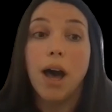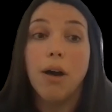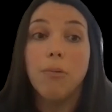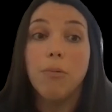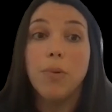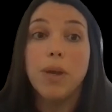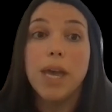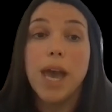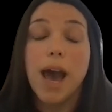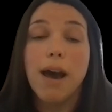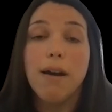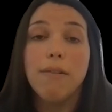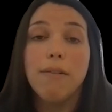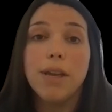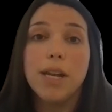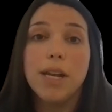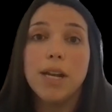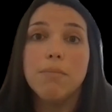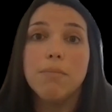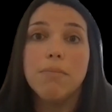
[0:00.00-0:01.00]
We have
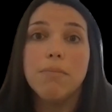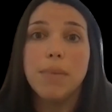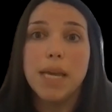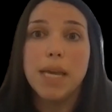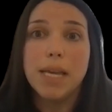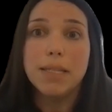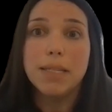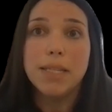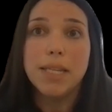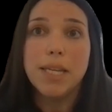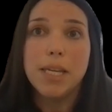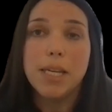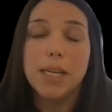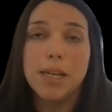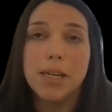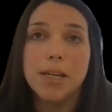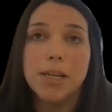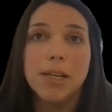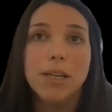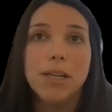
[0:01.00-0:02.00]
an amazing